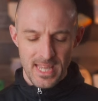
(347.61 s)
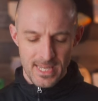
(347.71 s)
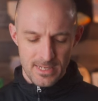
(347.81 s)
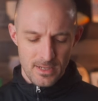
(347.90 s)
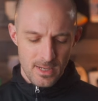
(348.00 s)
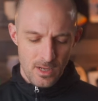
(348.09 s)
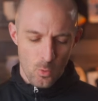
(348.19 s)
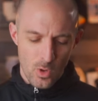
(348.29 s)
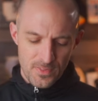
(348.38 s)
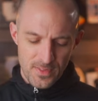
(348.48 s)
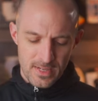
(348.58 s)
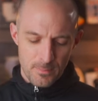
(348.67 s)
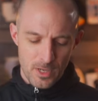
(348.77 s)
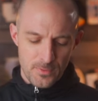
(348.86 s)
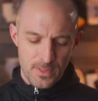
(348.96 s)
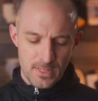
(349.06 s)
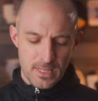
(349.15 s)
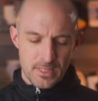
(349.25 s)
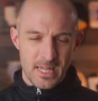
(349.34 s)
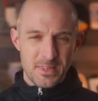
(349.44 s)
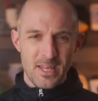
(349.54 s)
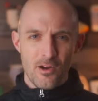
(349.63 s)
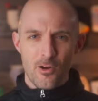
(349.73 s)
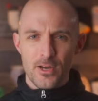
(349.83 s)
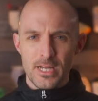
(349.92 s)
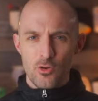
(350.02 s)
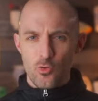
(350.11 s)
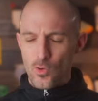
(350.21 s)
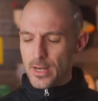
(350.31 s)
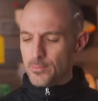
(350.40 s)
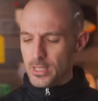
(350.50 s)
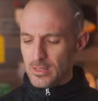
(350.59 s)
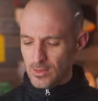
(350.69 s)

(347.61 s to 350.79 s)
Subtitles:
hand. One thing about these is that they are incredibly